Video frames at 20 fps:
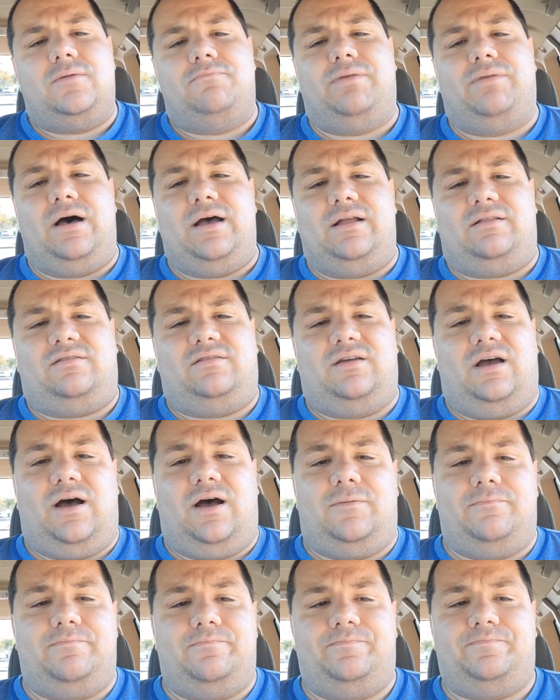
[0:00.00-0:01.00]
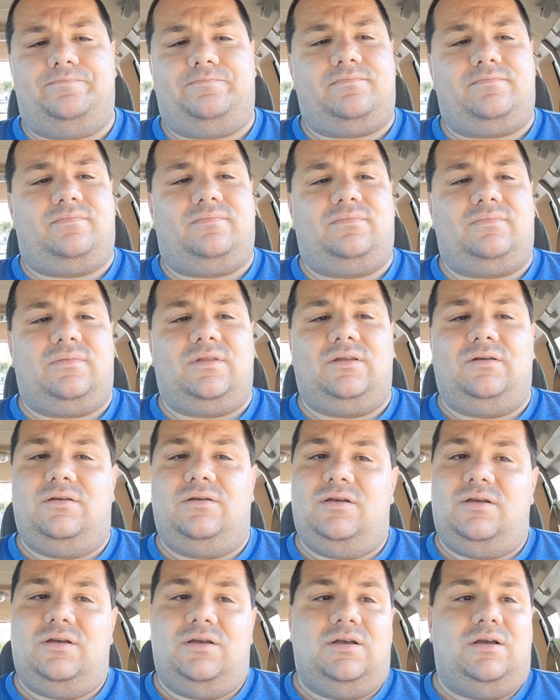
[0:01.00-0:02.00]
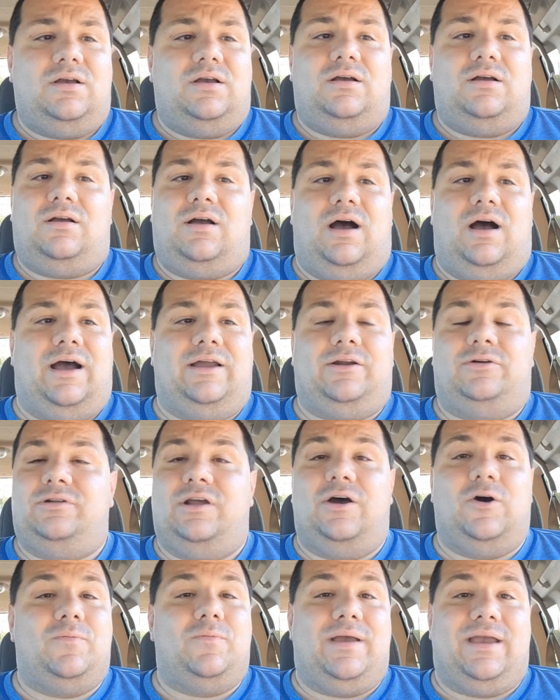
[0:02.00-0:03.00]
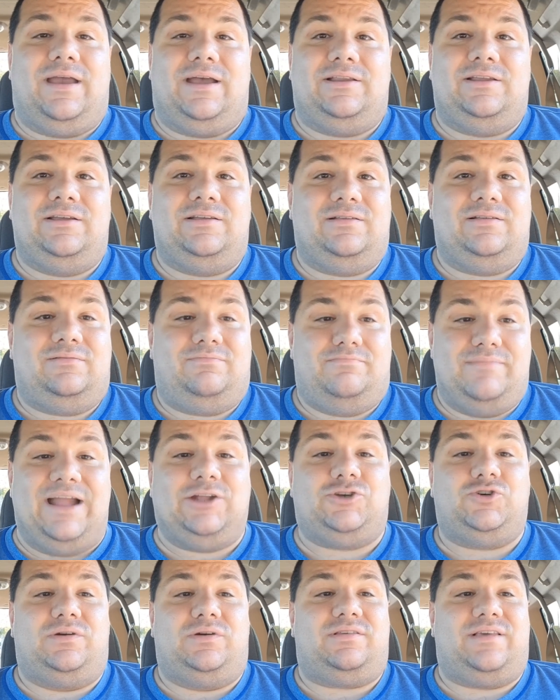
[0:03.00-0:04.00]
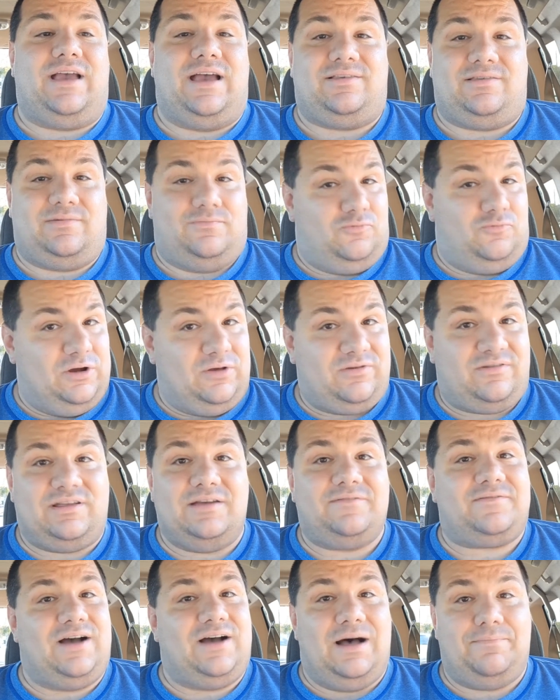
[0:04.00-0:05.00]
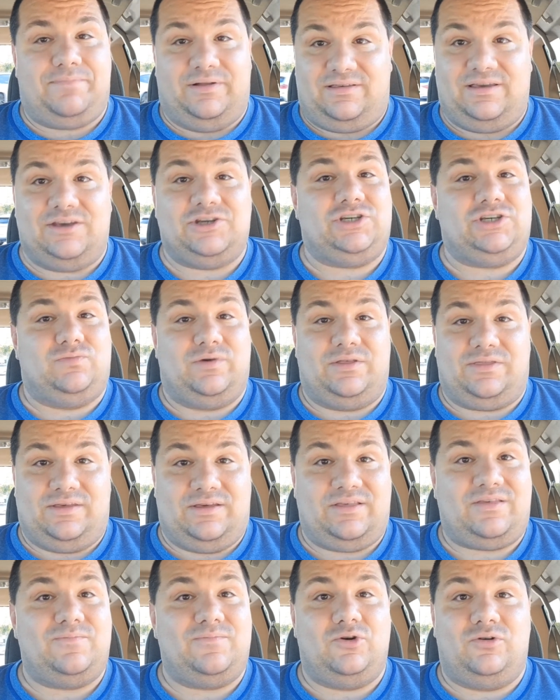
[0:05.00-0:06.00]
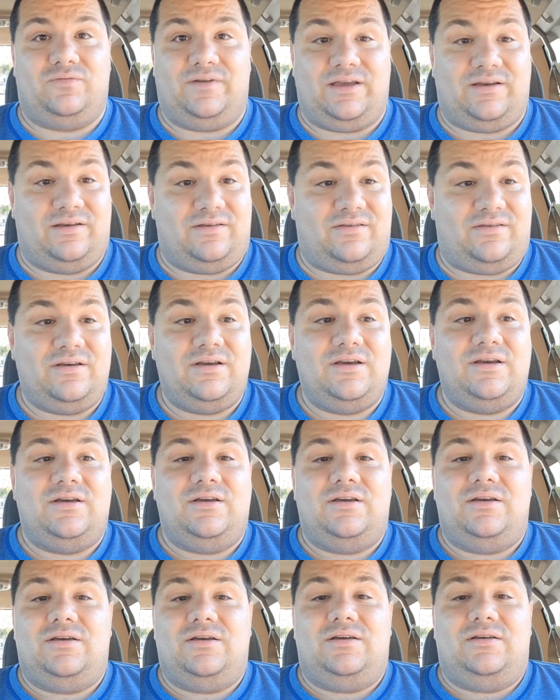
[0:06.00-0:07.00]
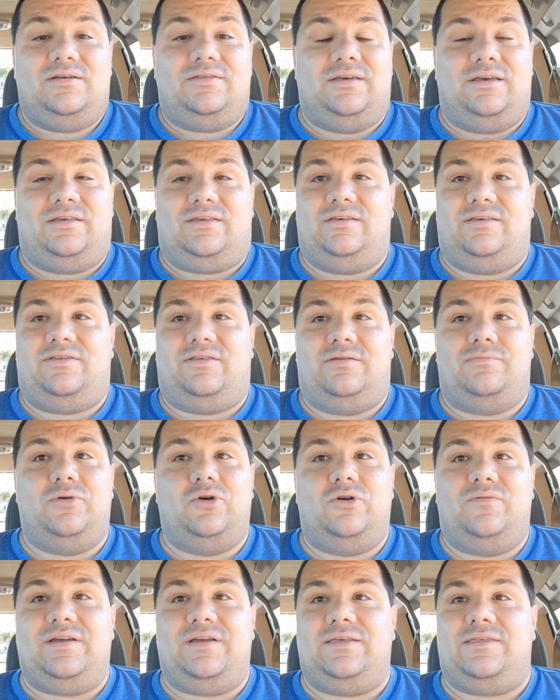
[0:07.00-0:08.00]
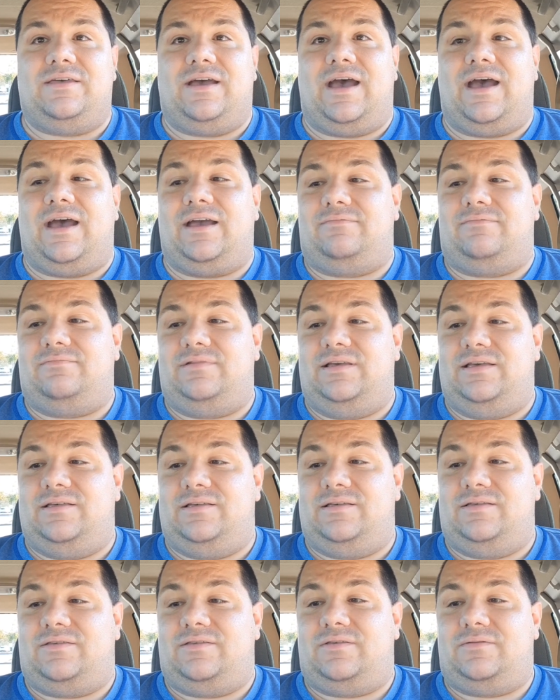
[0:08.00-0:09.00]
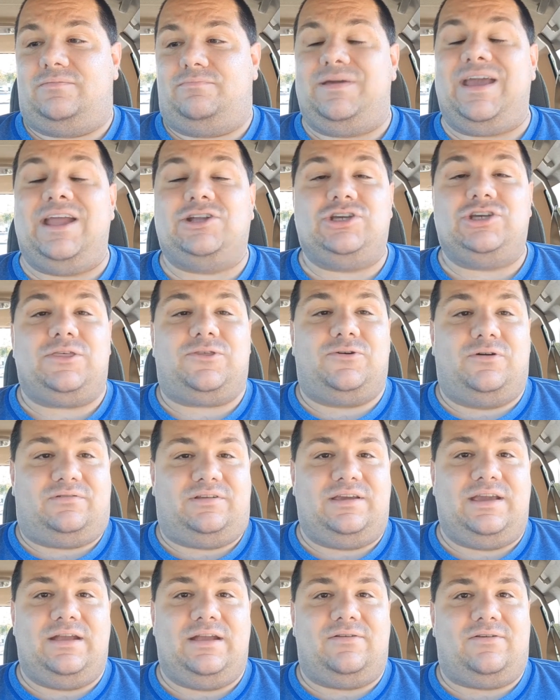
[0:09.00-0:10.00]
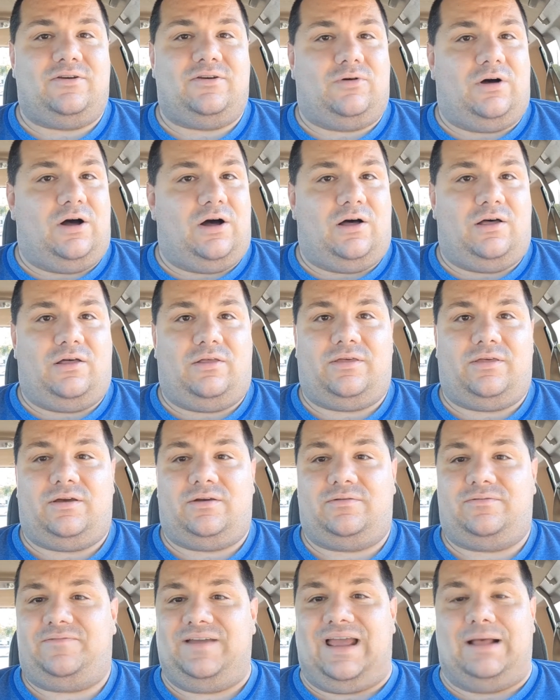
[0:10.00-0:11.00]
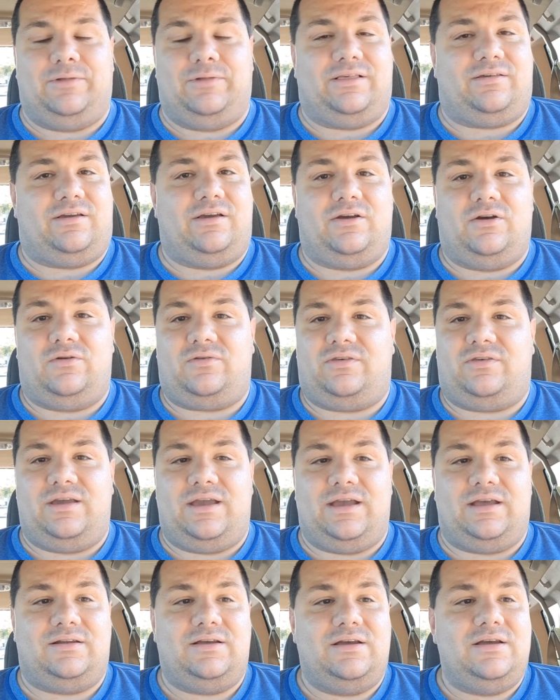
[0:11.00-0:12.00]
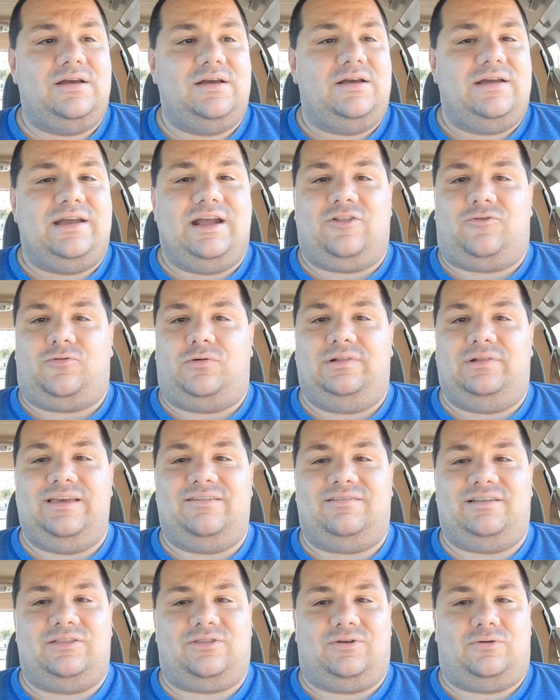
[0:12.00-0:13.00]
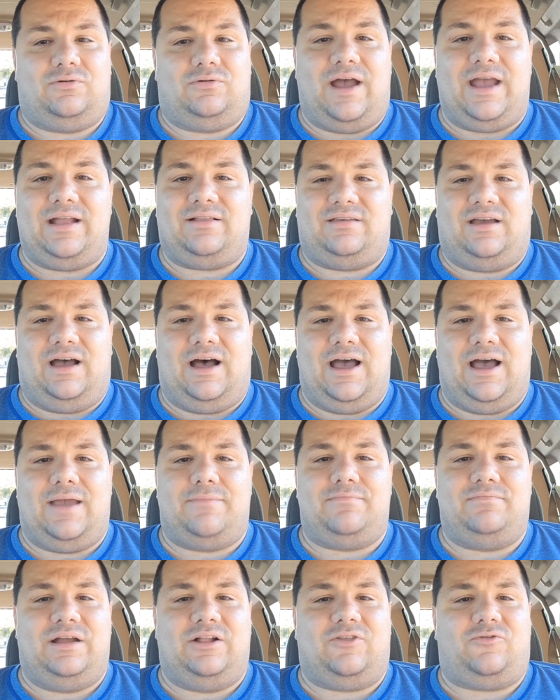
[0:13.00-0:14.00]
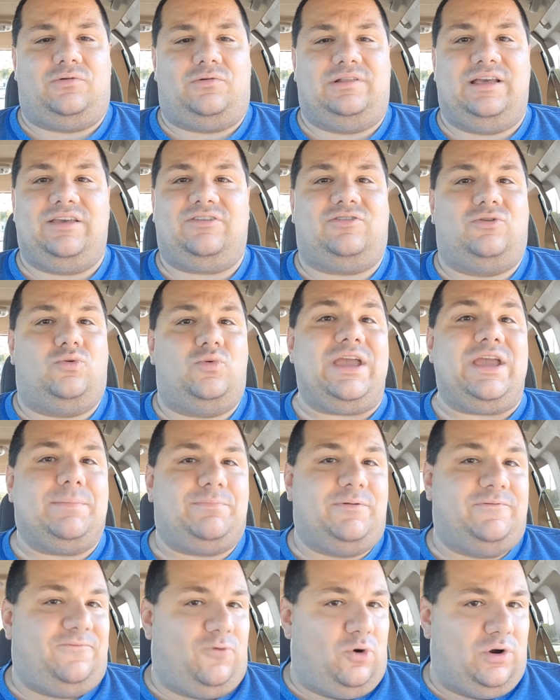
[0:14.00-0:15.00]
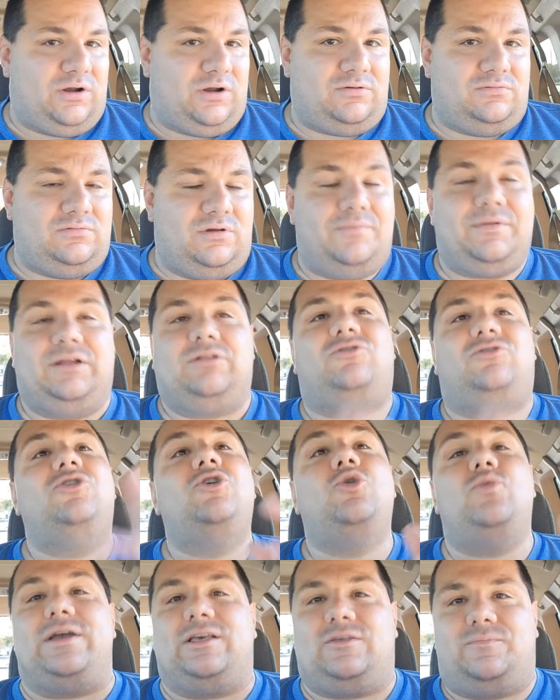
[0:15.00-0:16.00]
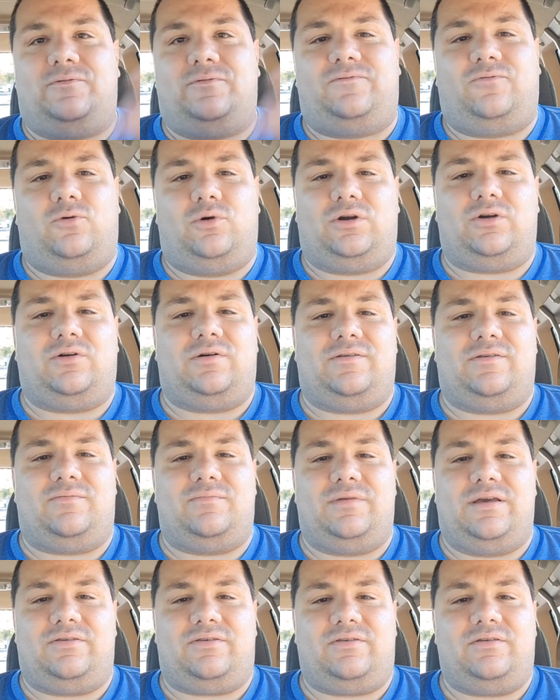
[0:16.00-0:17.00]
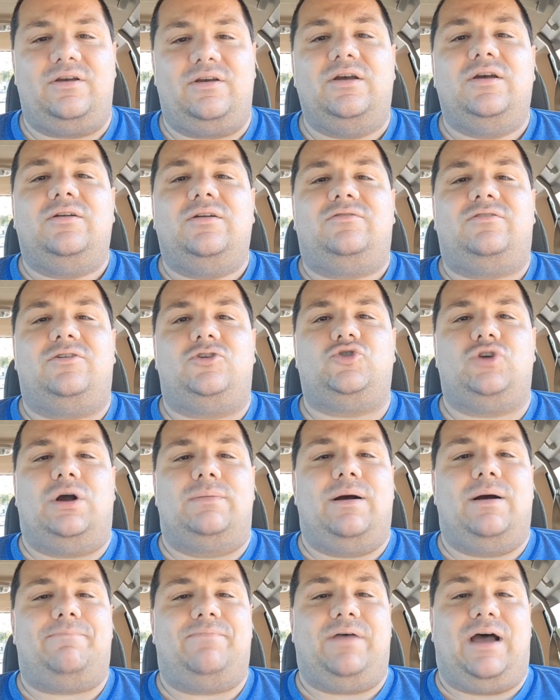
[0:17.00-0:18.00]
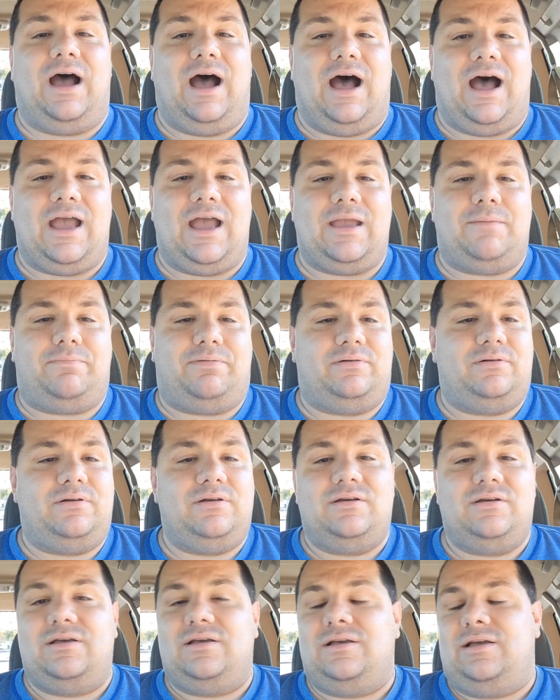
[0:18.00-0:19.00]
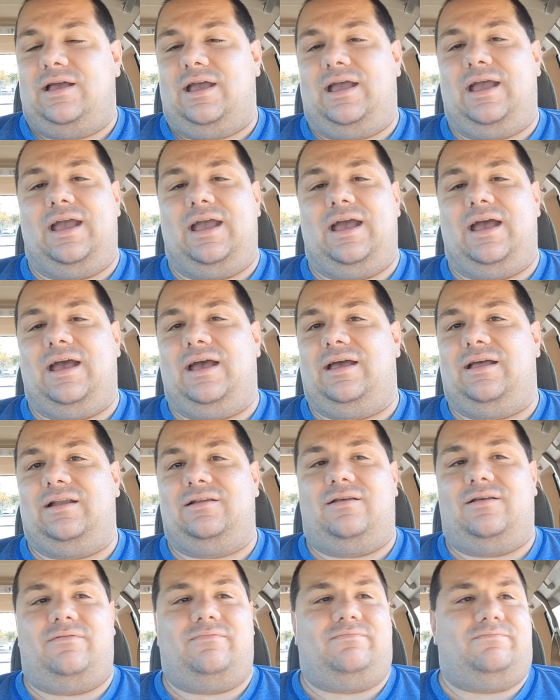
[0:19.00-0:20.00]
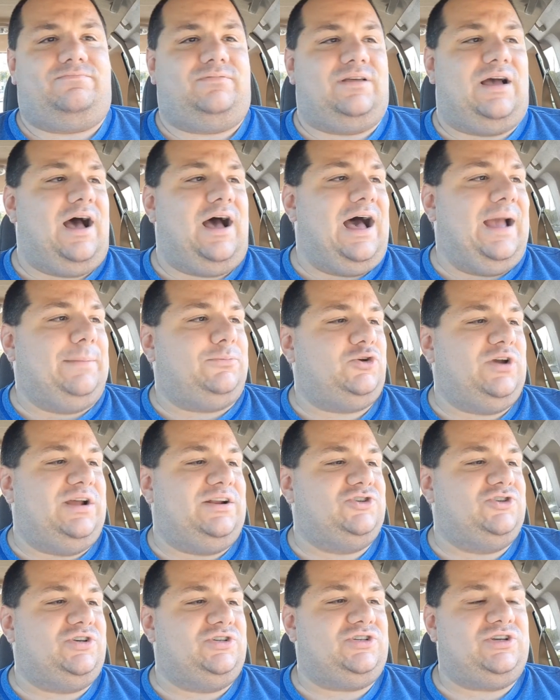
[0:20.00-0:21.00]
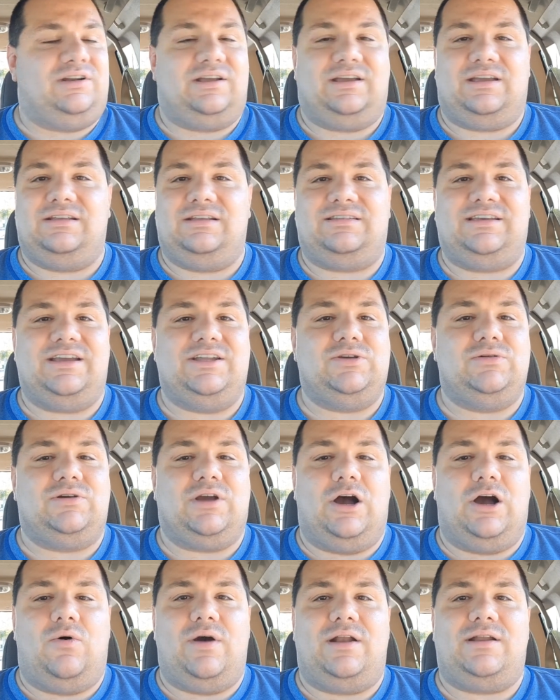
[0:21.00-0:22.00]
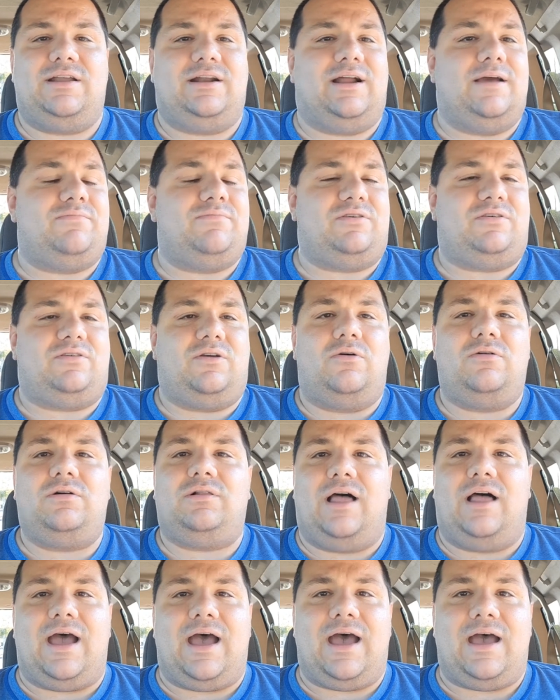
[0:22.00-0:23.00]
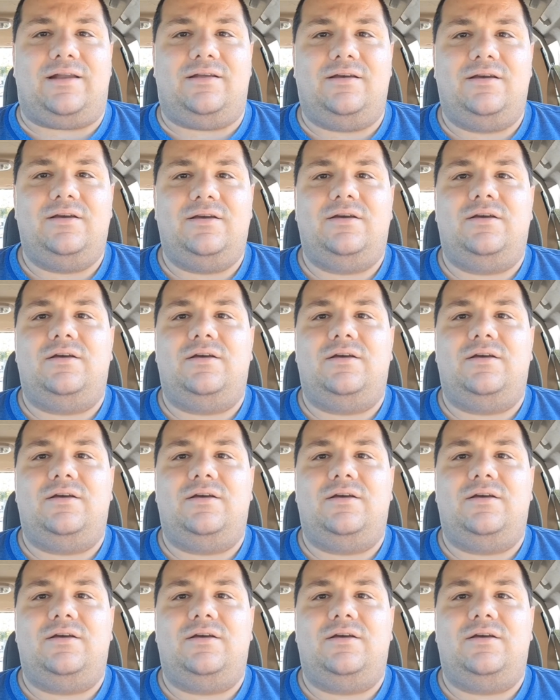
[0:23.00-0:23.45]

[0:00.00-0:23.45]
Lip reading: But, I don't know, man. Matrix has some real stiff competition with this movie, because this is the movie that is PG-13, so all the families can go see it. It's released at the right time. It's released a week before, 2 weeks before Christmas to drum up the hype, and the hype train is just going to continue going, and I'm so glad